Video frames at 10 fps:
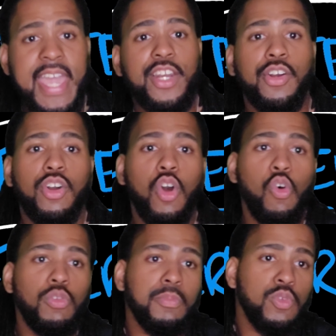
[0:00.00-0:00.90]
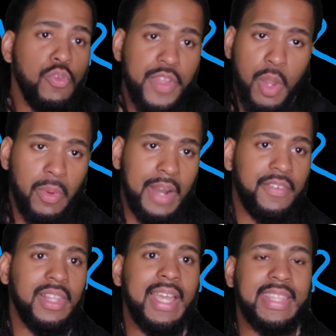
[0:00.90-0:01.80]
in her own movie or whatever
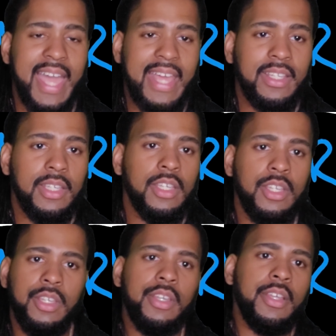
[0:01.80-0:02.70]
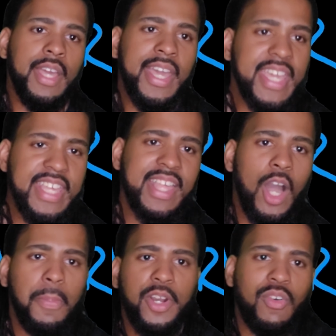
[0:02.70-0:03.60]
like that, he's
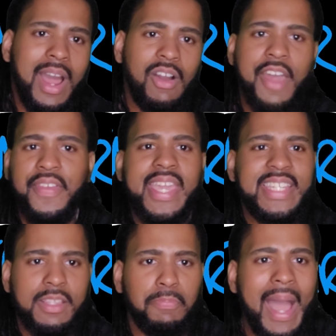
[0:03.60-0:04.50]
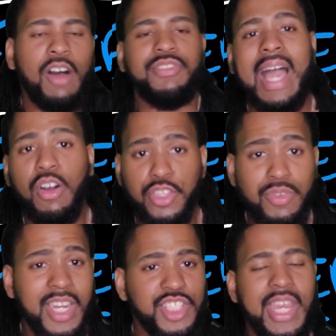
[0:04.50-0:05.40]
helping her out, and then he just bows out, and you
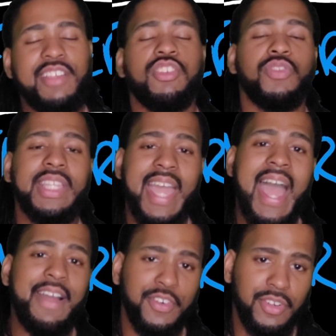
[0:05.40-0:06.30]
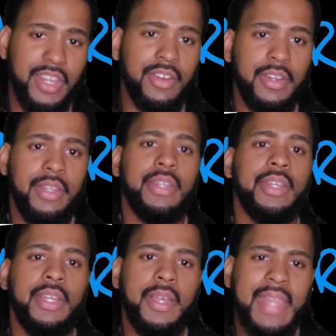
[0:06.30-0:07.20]
get a chance to really have her here.
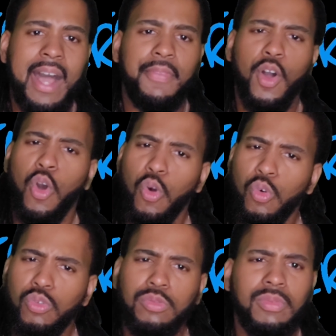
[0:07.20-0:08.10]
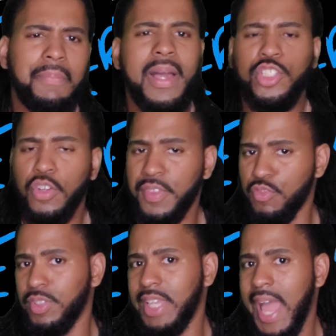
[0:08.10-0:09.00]
Now the whole, I'm not sure if this
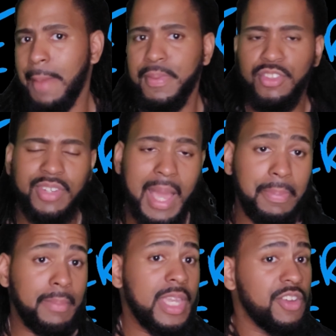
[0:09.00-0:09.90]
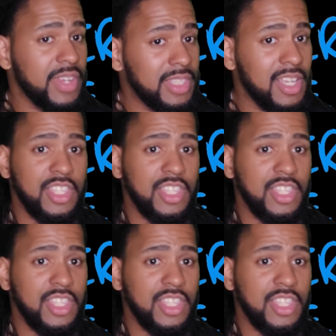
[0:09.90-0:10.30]
really happens or not, but I'm hearing that, you